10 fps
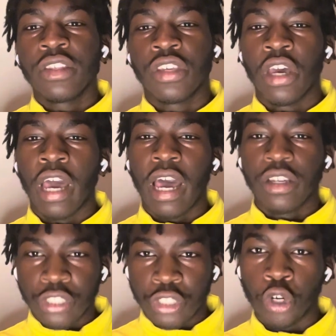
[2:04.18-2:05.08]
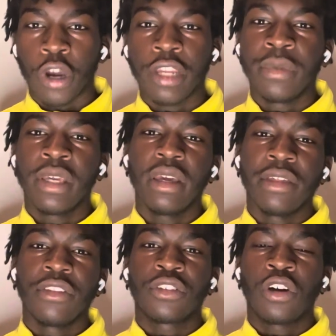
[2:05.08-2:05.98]
to join me in
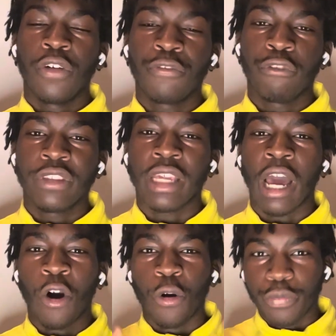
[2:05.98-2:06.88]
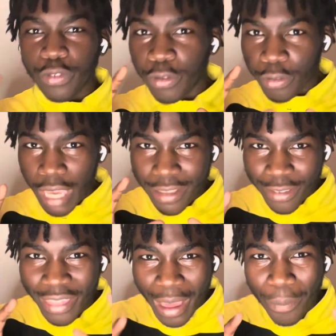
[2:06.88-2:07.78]
this conference and I hope you guys are there.